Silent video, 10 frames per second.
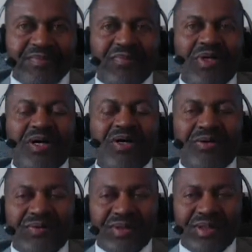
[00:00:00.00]

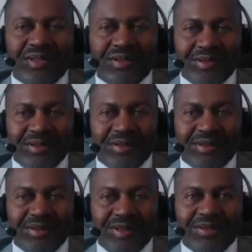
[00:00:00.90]
Oh, really?
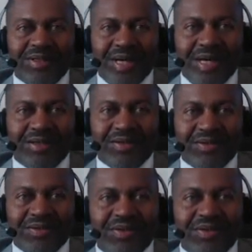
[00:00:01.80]
Okay, cool.